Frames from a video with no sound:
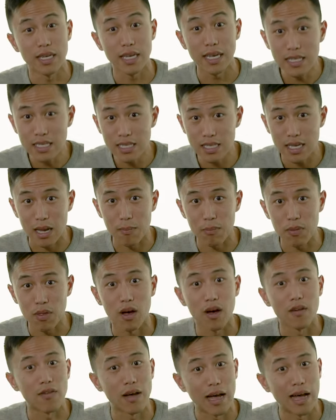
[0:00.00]
in depth
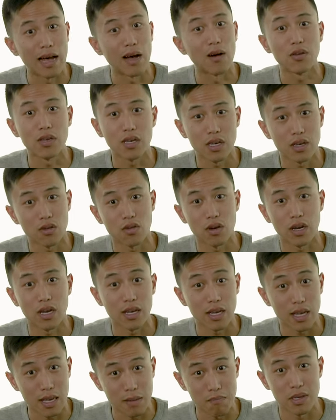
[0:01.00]
of how you can
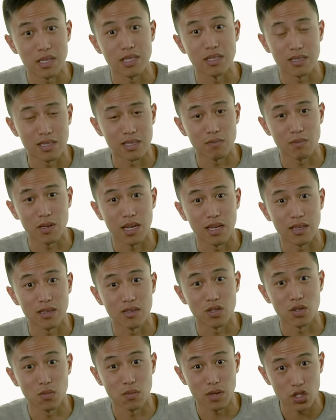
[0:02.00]
create a business plan.
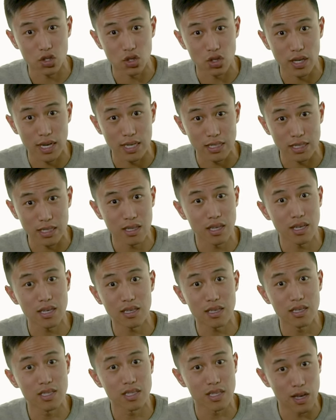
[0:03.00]
So make sure you guys
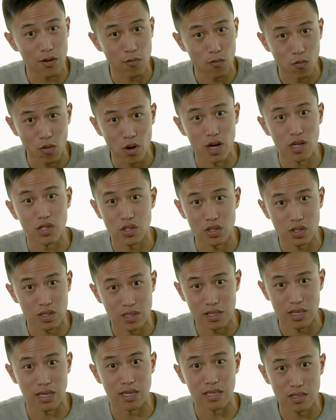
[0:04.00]
click this and watch
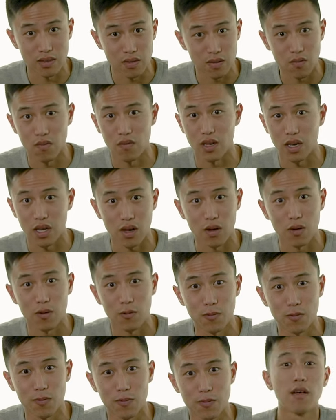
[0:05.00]
this video.
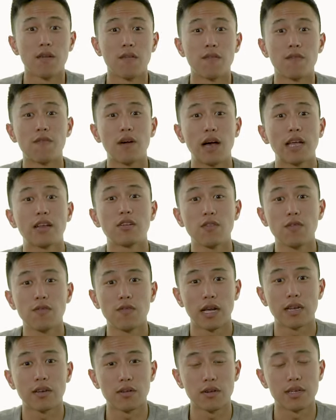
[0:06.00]
Final
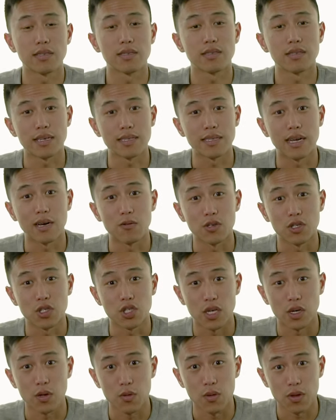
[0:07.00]
insight that I want to
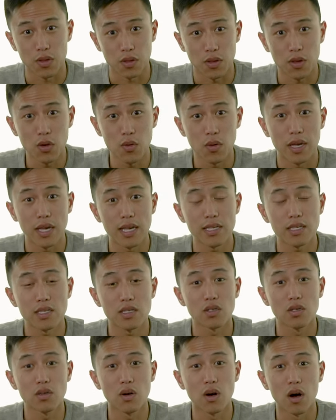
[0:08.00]
share with you
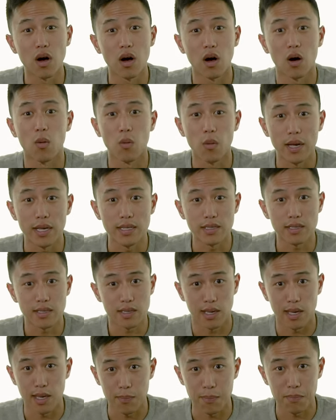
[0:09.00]
is to always
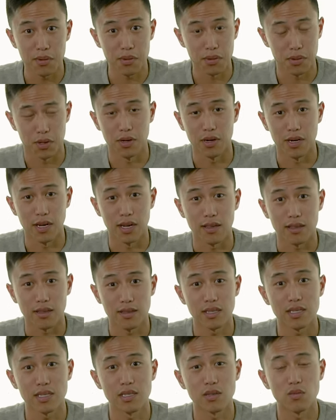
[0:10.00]
keep learning.
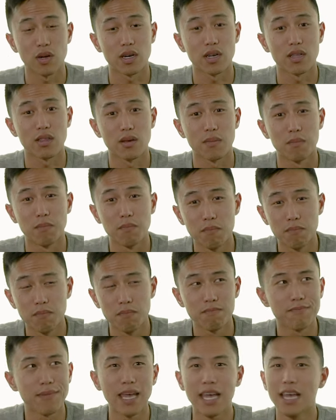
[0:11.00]
This is one of the
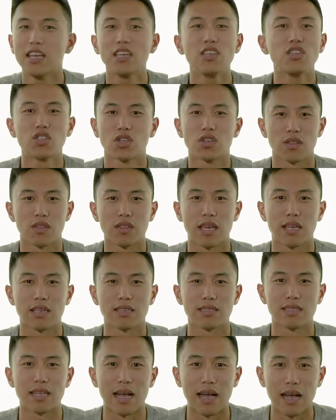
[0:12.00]
major
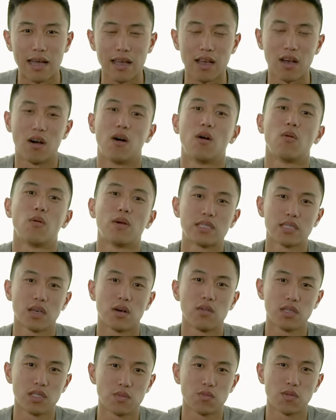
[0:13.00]
things that I always
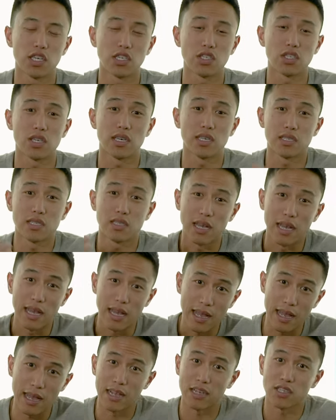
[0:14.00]
preach, is to
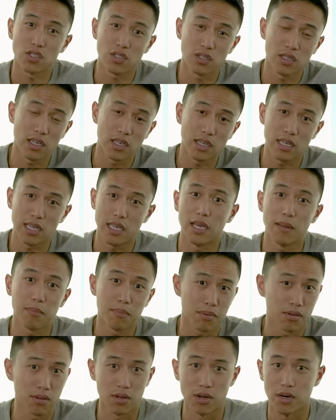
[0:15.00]
actually
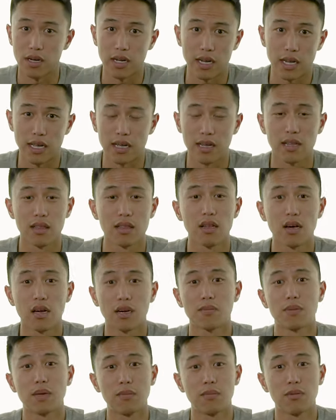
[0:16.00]
keep learning. A lot
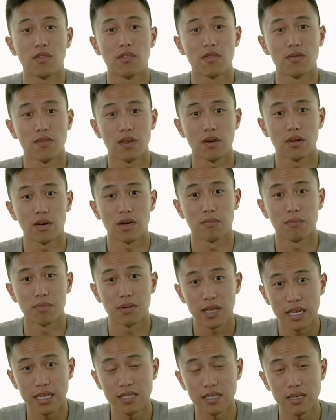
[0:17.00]
of people feel
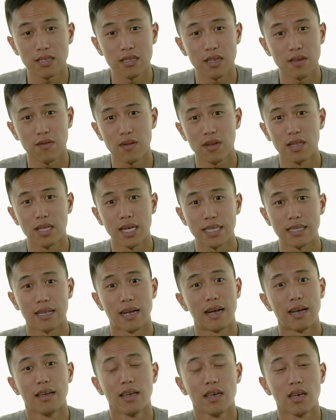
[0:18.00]
complacent. They feel like
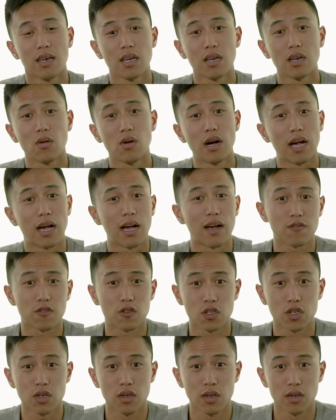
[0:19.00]
that, you know what,
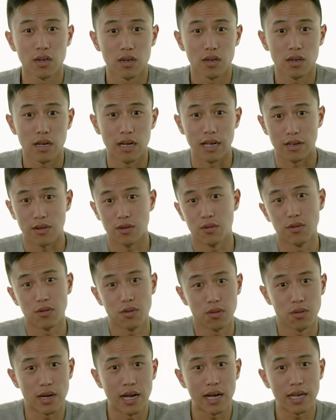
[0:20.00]
after I go
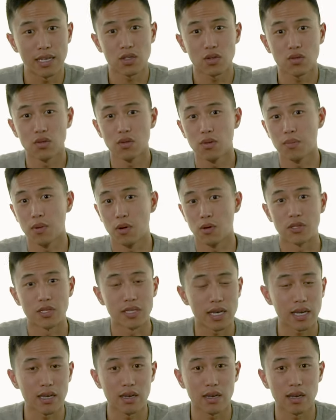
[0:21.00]
through high school,
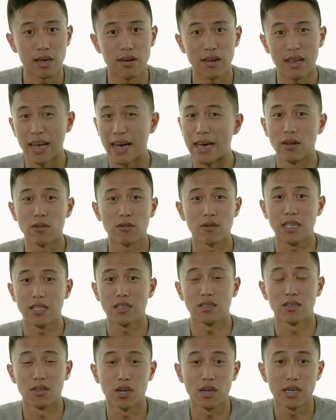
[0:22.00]
post-secondary, I don't need
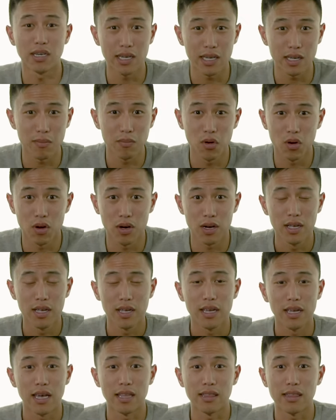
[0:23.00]
to learn anymore,
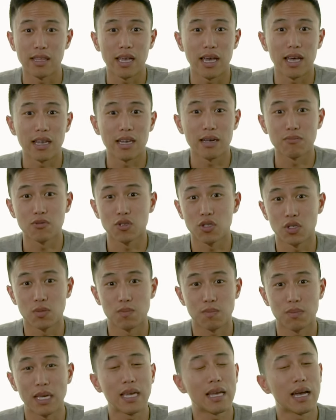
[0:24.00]
and they end up
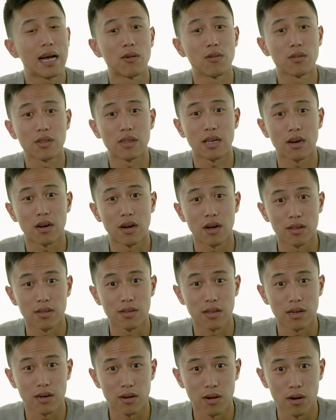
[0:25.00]
just being out there
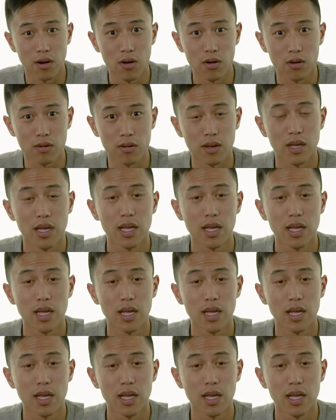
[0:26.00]
on their own.